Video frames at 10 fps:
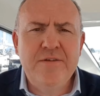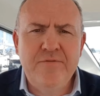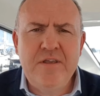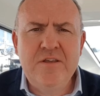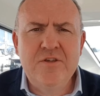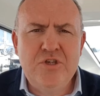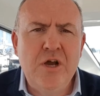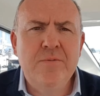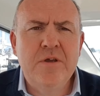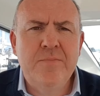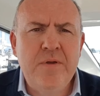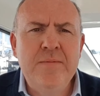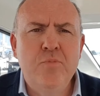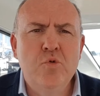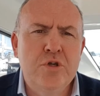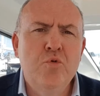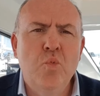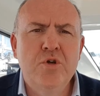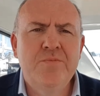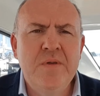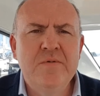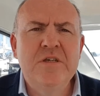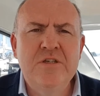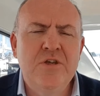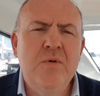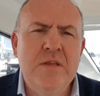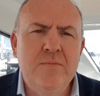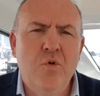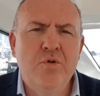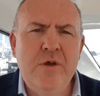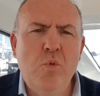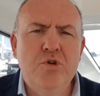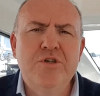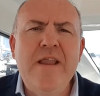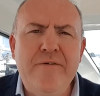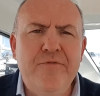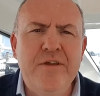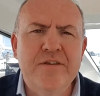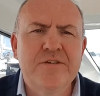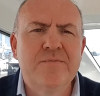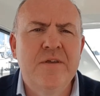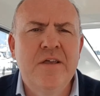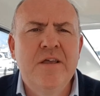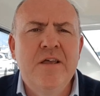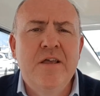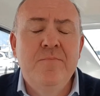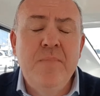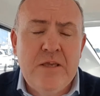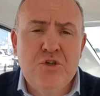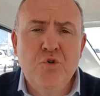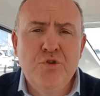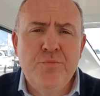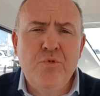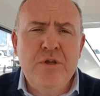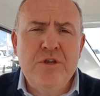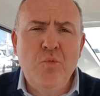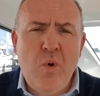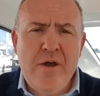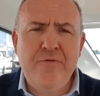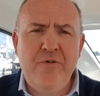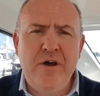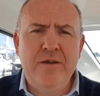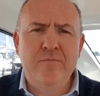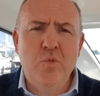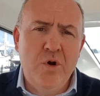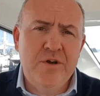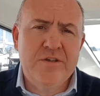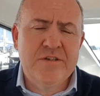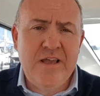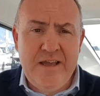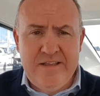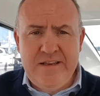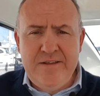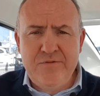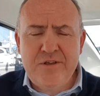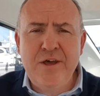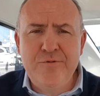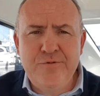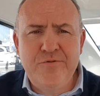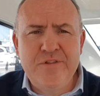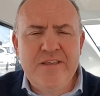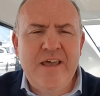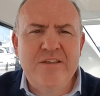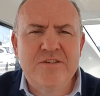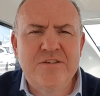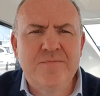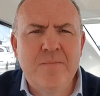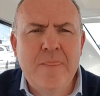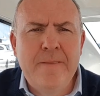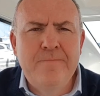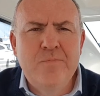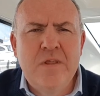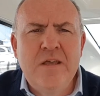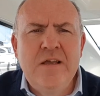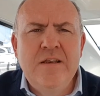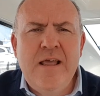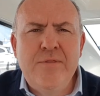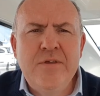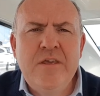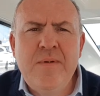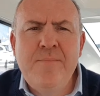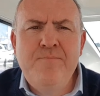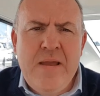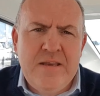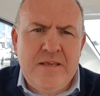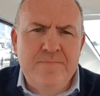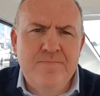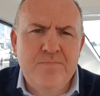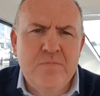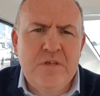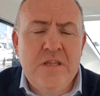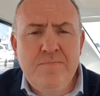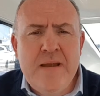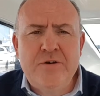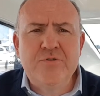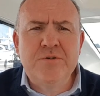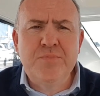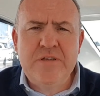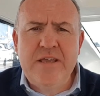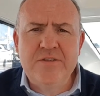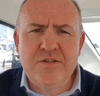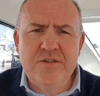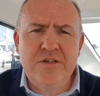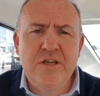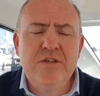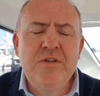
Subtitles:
TV, because younger people don't watch BBC Two anymore, they watch Netflix. Make sure the marina Wi-Fi works and you leave the code for the guests. Now, thinking about bedding, you need mattress protectors.